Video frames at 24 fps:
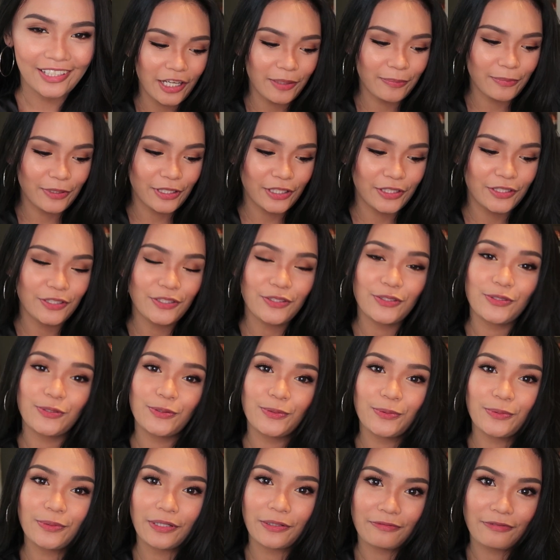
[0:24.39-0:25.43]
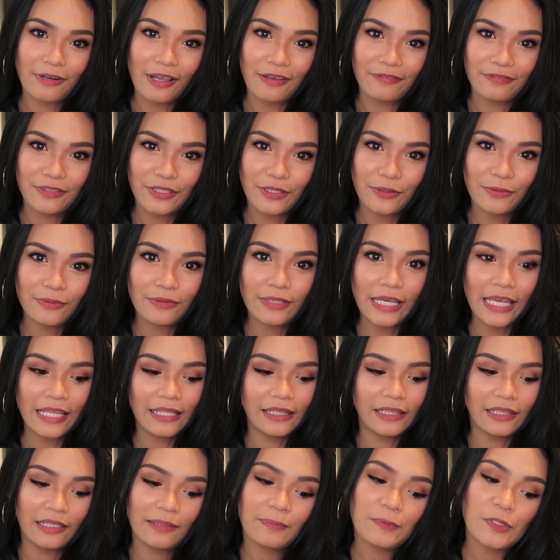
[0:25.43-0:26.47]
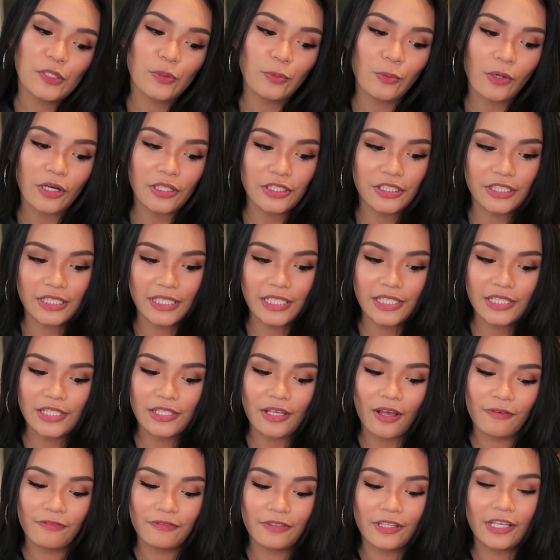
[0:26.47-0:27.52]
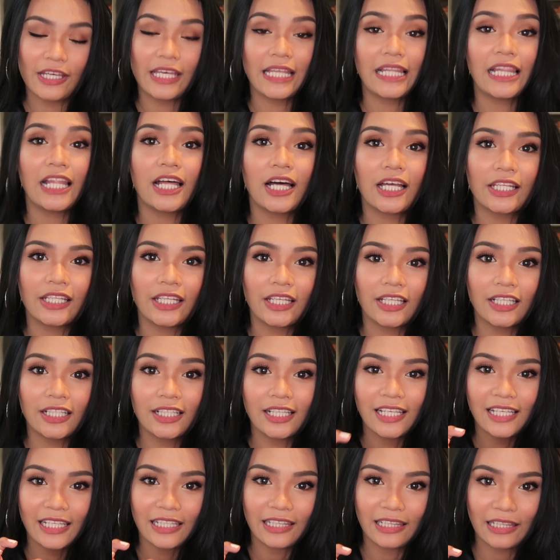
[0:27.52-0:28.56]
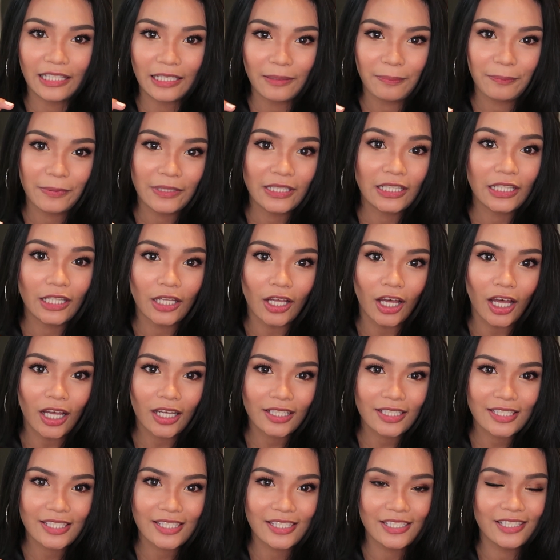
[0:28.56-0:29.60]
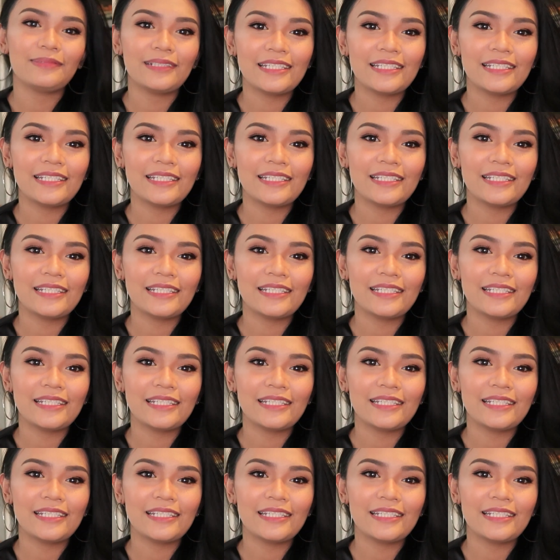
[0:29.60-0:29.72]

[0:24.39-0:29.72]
I'm gonna do a review and lip swatches of the Ellana Lip in Luxe.